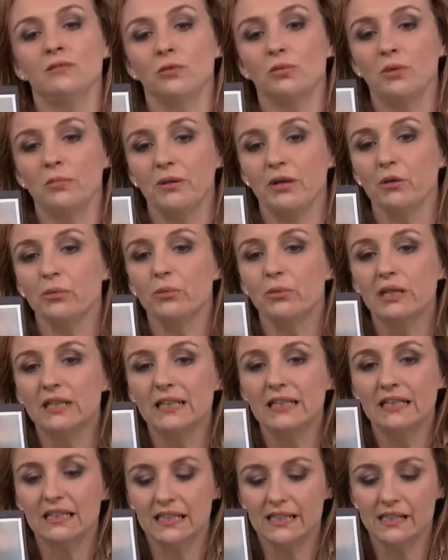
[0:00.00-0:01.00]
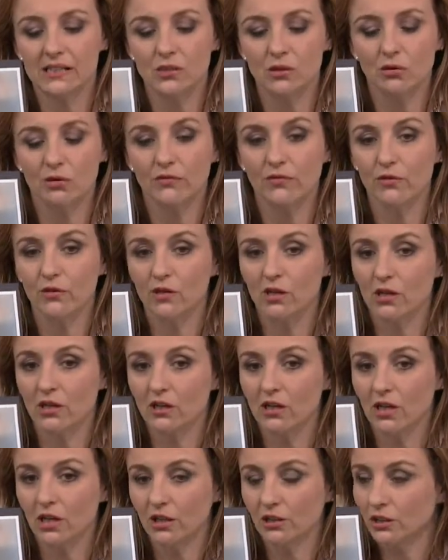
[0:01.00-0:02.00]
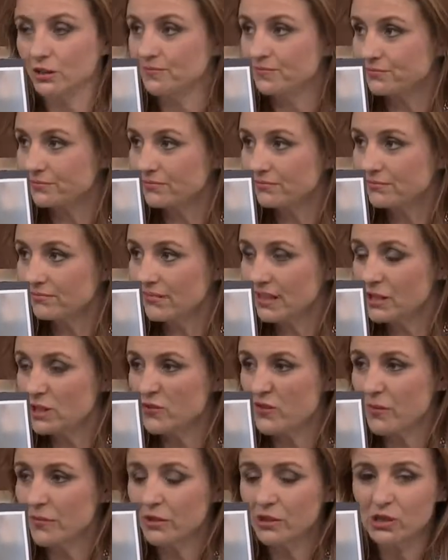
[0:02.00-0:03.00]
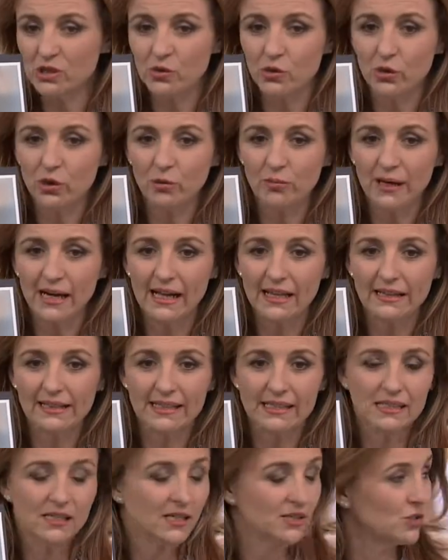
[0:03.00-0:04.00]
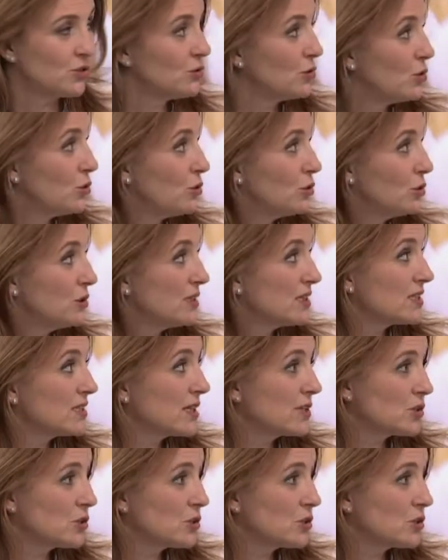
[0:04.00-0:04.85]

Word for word: would be a really nice overall color. Yeah. It's from the historical palette. It's not too cool. It's not